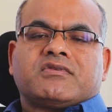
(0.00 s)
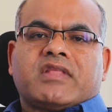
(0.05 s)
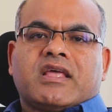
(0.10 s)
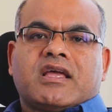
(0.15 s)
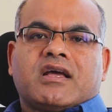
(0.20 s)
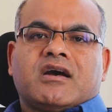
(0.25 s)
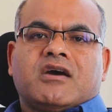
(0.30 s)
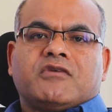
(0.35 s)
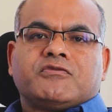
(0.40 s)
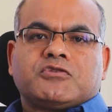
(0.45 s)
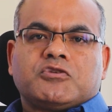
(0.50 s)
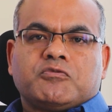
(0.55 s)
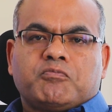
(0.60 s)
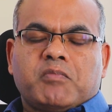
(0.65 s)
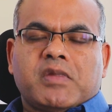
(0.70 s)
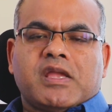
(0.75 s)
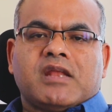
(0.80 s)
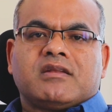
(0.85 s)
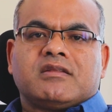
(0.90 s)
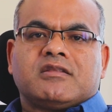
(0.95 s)
they have to
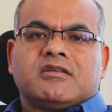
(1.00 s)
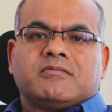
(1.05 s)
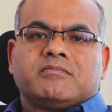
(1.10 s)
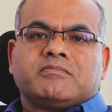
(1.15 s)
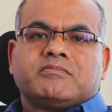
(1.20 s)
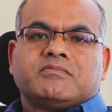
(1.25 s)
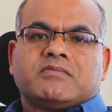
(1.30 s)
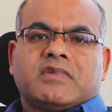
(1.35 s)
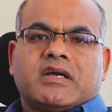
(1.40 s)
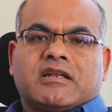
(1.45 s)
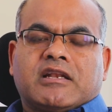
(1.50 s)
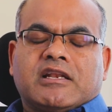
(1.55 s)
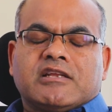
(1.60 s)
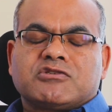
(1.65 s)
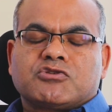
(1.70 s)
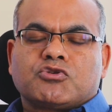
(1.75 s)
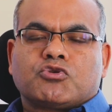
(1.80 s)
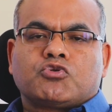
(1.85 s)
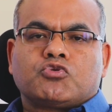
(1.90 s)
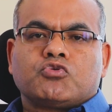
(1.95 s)
meet them at
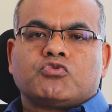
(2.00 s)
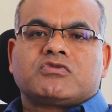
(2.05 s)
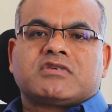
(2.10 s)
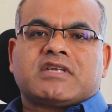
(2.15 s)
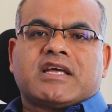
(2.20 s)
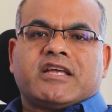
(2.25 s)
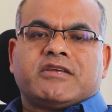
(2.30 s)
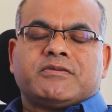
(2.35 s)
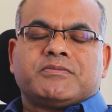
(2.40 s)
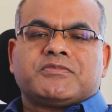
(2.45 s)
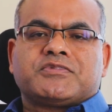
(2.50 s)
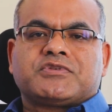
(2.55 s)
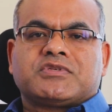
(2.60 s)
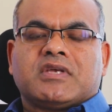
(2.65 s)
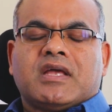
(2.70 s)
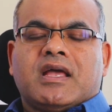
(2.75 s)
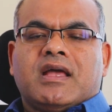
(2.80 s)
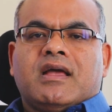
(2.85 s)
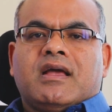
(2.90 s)
least two times